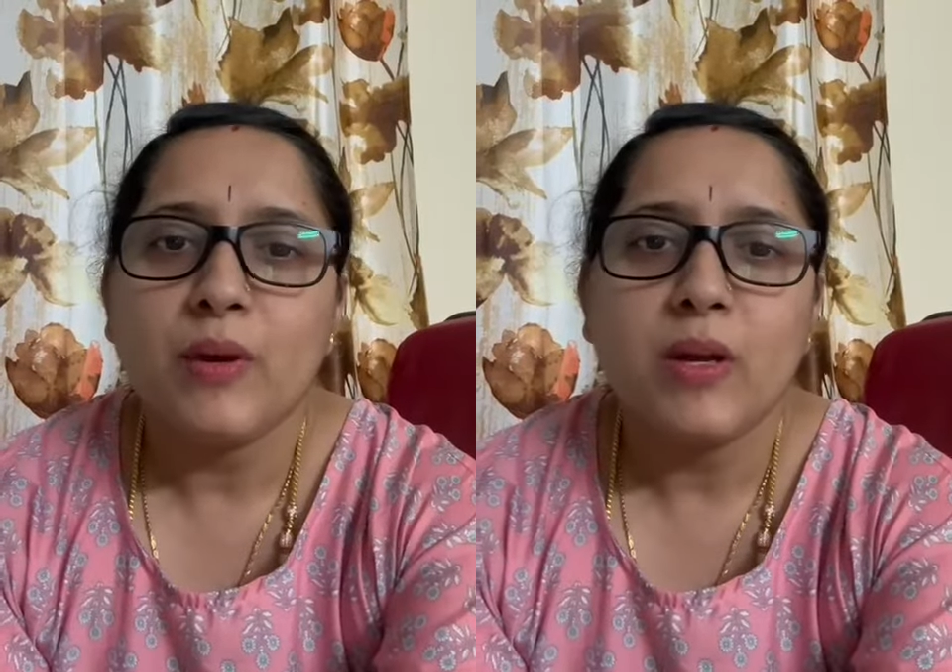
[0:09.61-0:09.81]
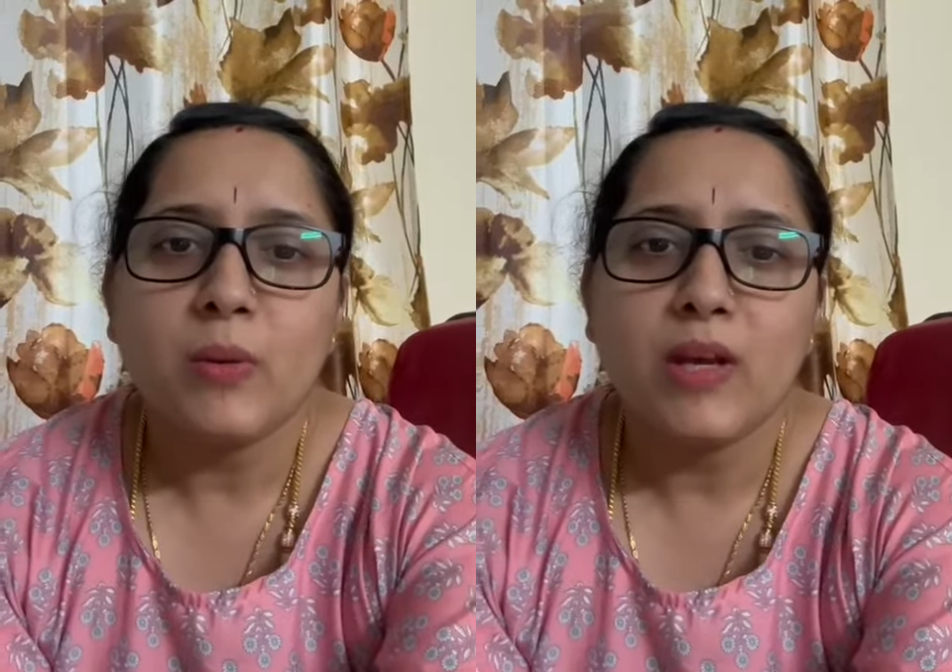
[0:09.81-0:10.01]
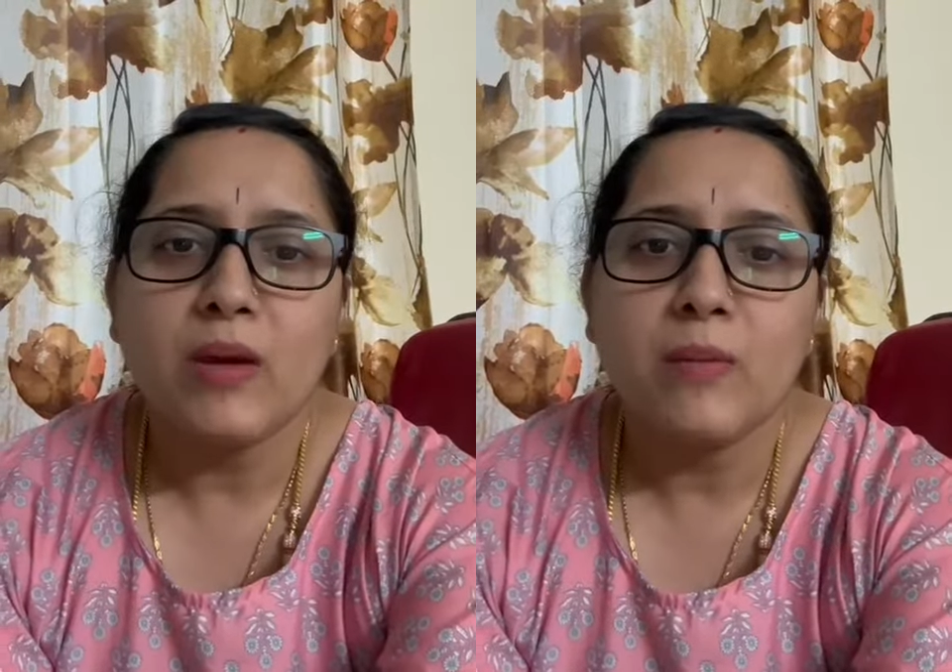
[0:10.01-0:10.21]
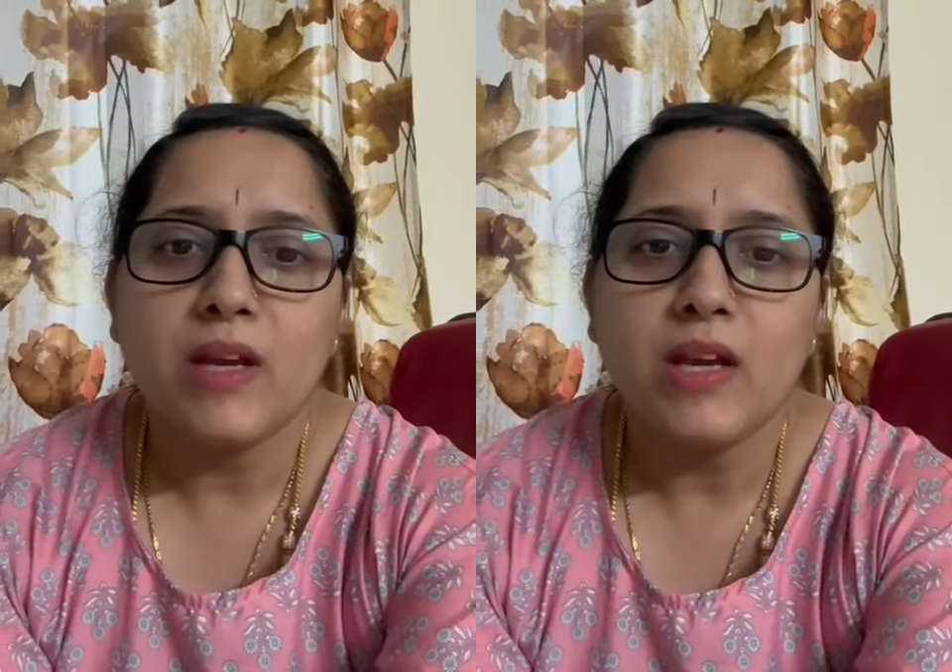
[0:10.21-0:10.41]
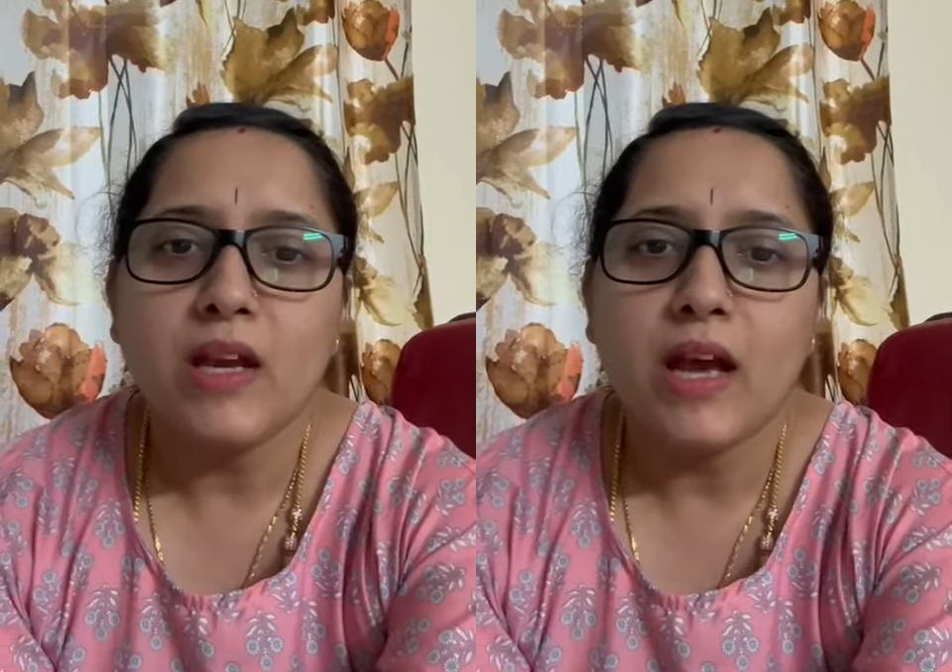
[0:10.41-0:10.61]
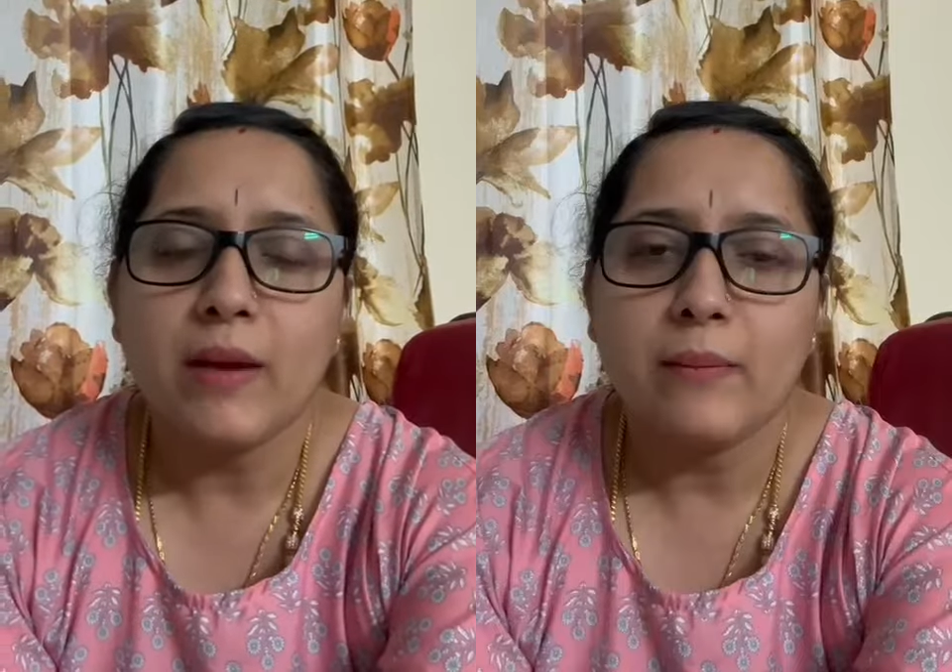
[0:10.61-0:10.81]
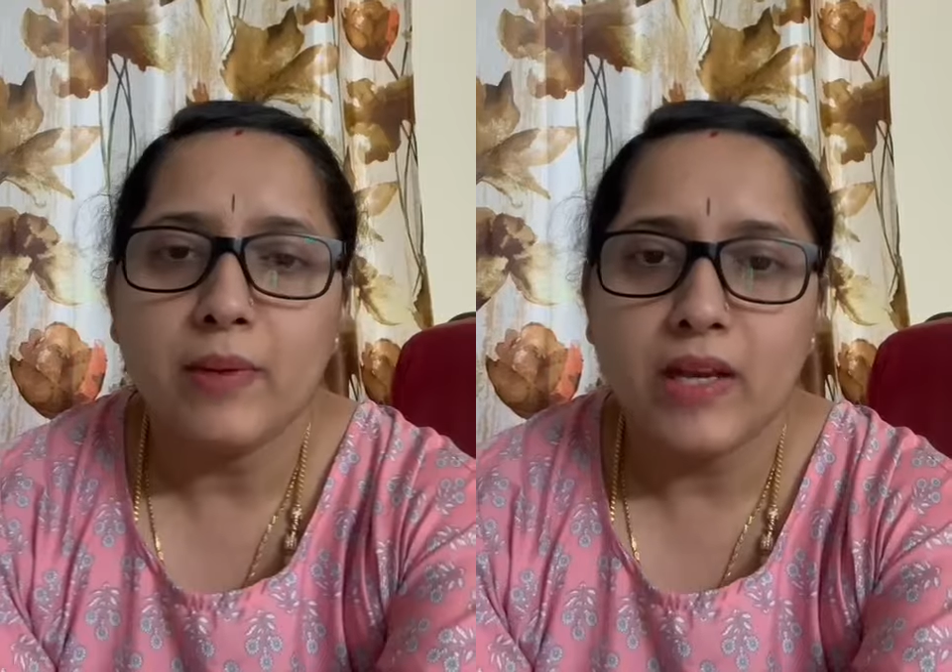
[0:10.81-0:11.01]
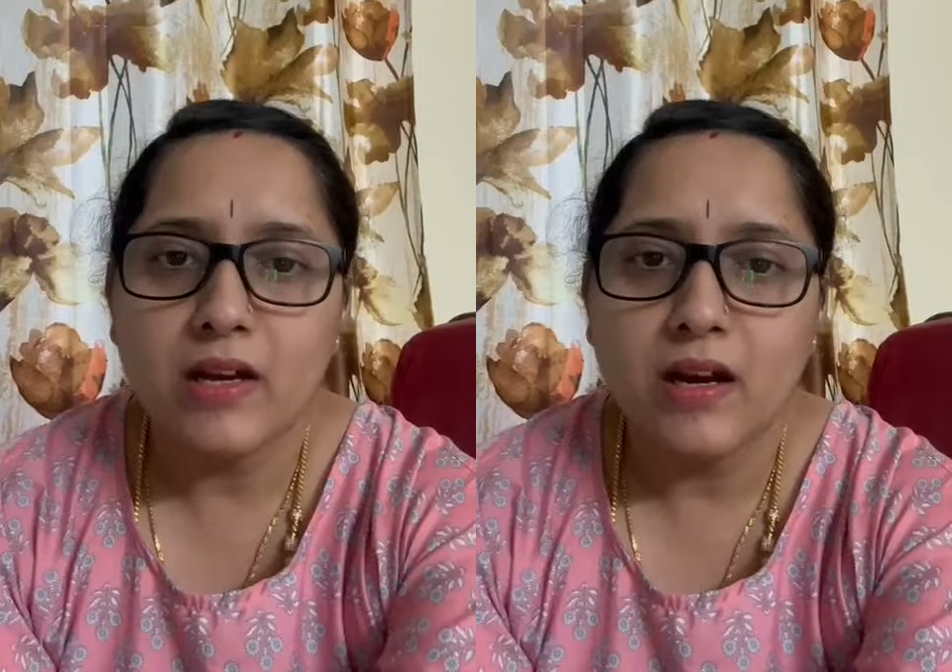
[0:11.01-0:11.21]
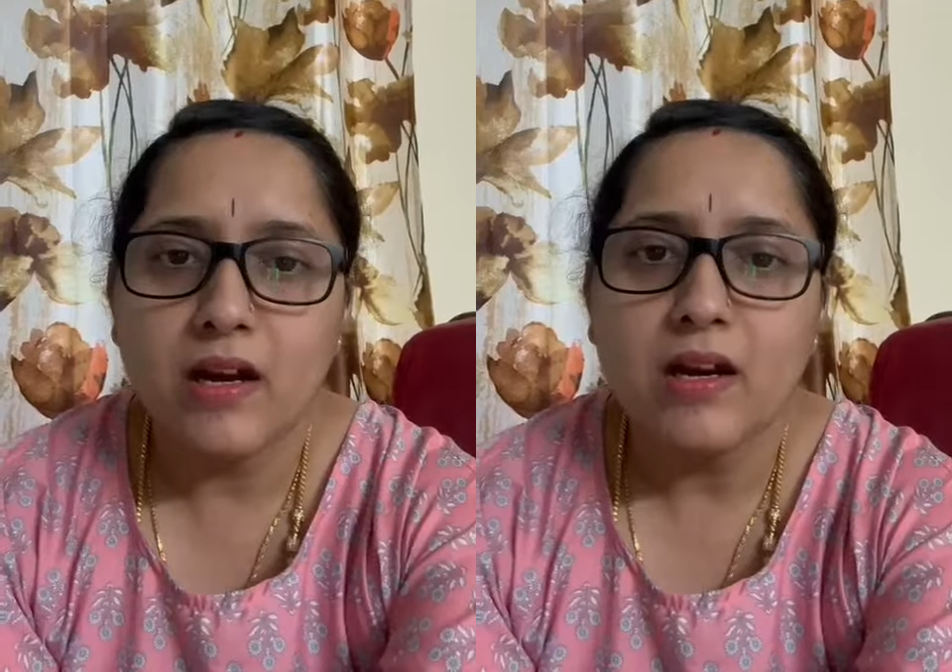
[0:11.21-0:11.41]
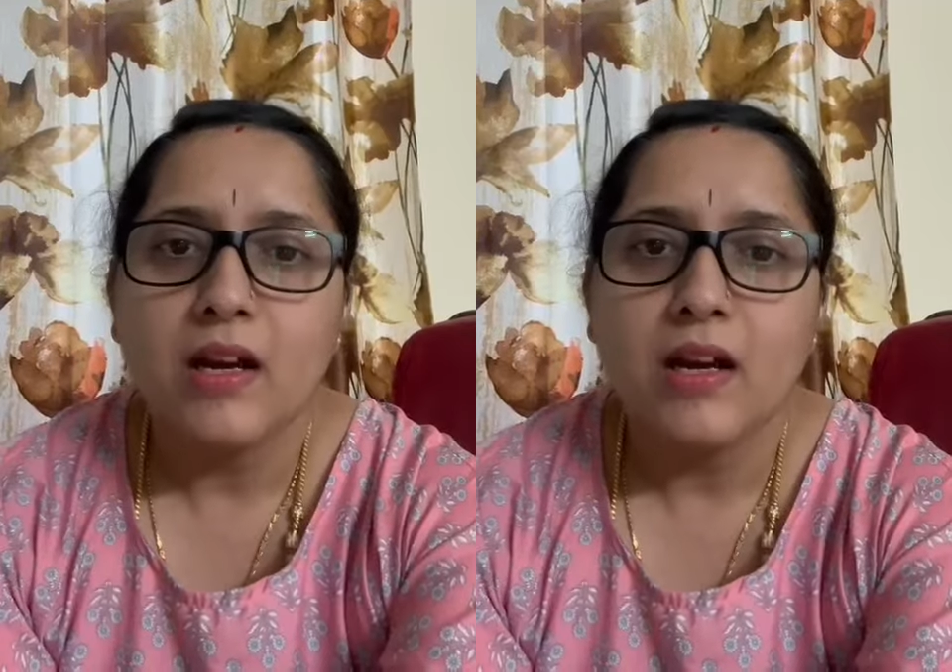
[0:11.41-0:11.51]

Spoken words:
knowing me. I'm Megha